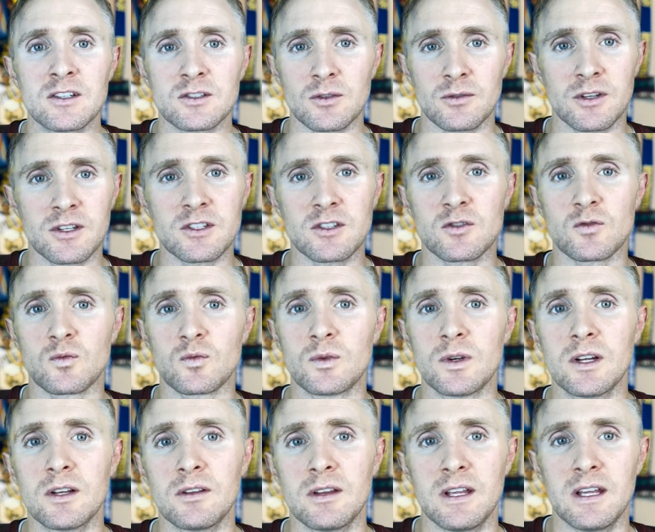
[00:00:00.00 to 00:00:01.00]
So this is
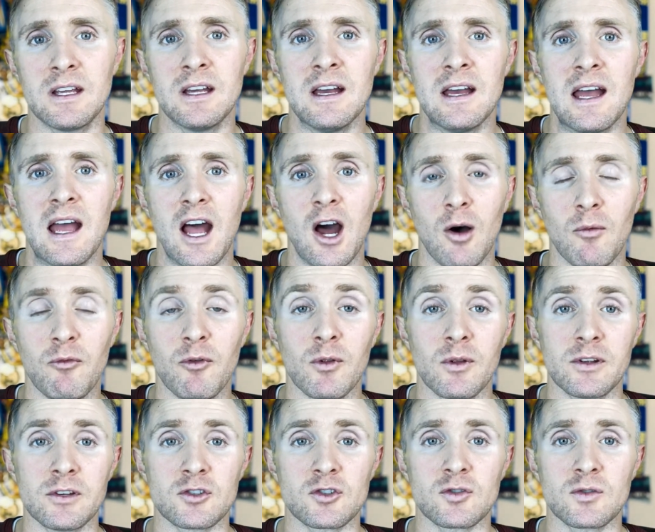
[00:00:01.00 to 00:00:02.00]
really
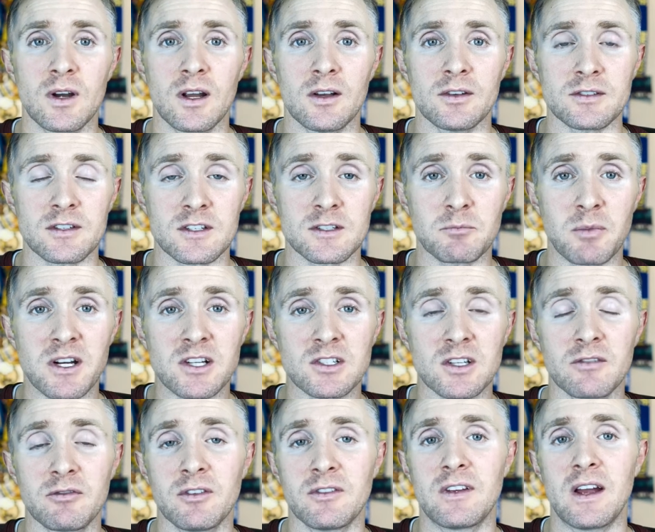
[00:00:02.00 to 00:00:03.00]
helpful in trails,
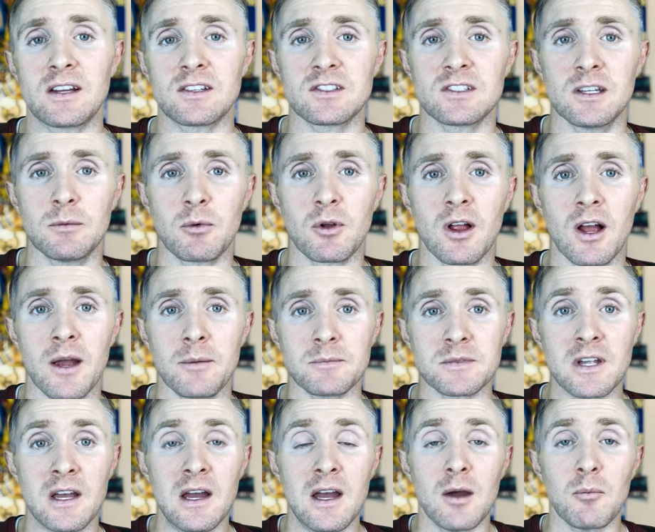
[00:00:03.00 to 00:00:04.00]
especially if you've got steep
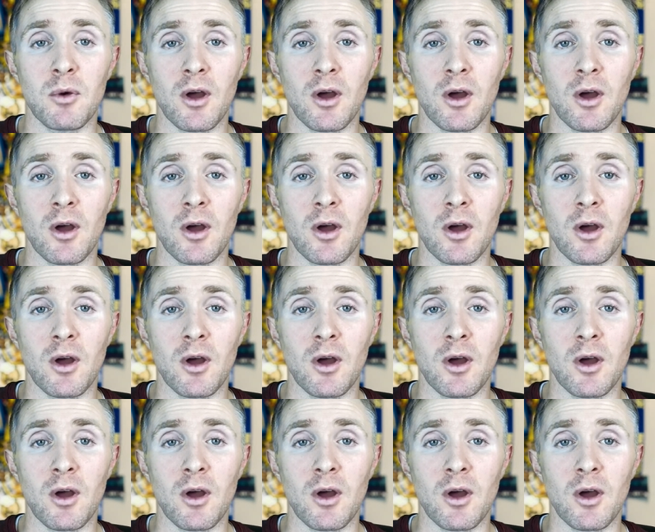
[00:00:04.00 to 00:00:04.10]
climbs.